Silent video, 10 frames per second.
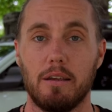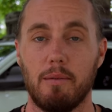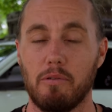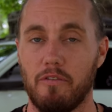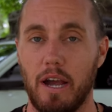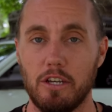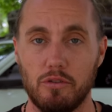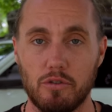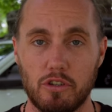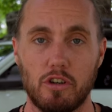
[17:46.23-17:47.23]
it provides
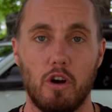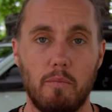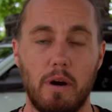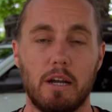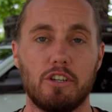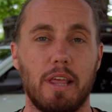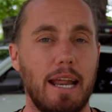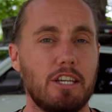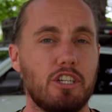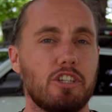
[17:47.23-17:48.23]
you so much that
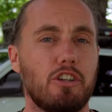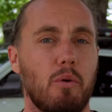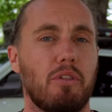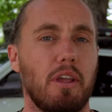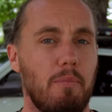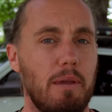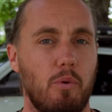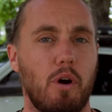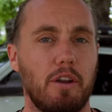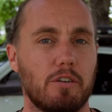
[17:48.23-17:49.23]
I just don't think
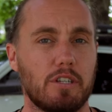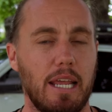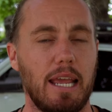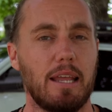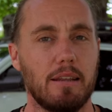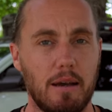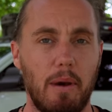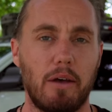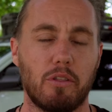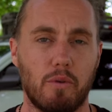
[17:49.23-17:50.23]
people understand
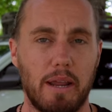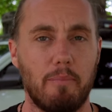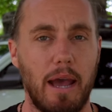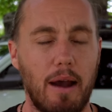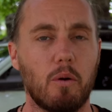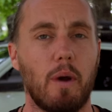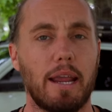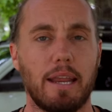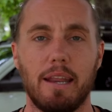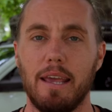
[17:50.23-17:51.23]
about the Ram Power
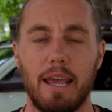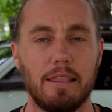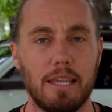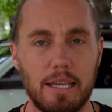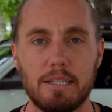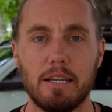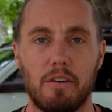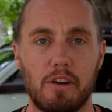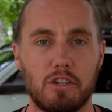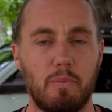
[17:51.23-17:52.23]
Wagon and the
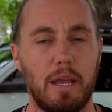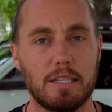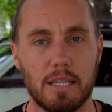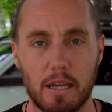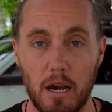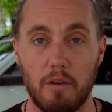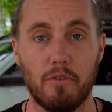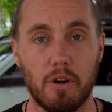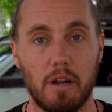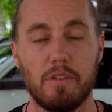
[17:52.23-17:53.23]
interior space, the
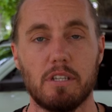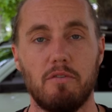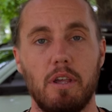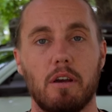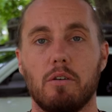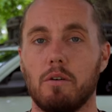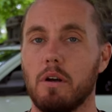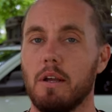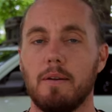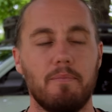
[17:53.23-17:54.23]
comfort of this vehicle
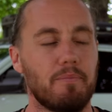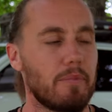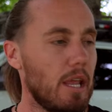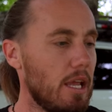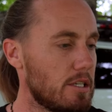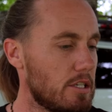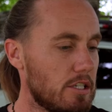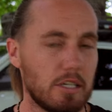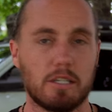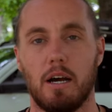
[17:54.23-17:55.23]
is
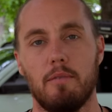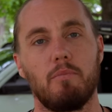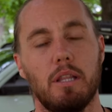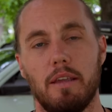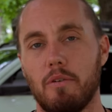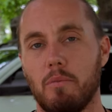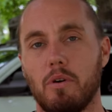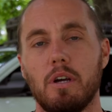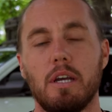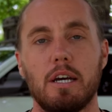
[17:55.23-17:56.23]
just
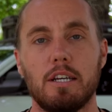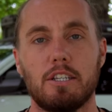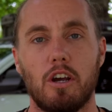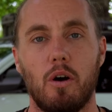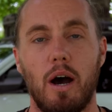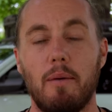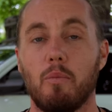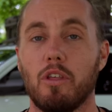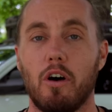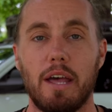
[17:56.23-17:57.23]
unbelievable. So um,
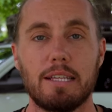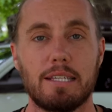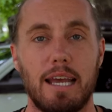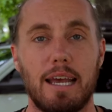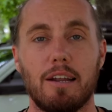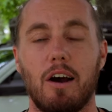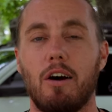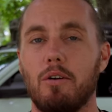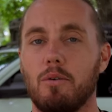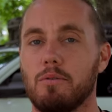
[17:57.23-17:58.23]
with all that said,
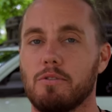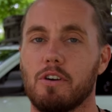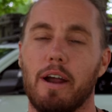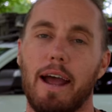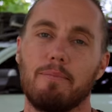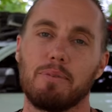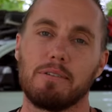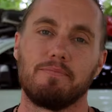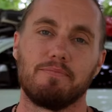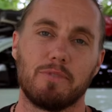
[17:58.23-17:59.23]
oh crap,
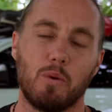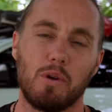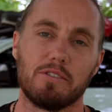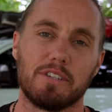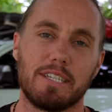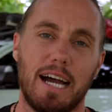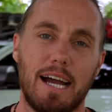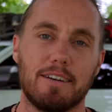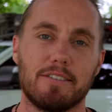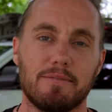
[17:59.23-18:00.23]
the wheels and
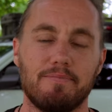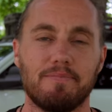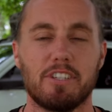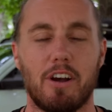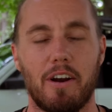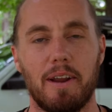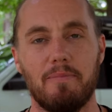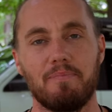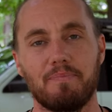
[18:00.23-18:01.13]
tires, sorry.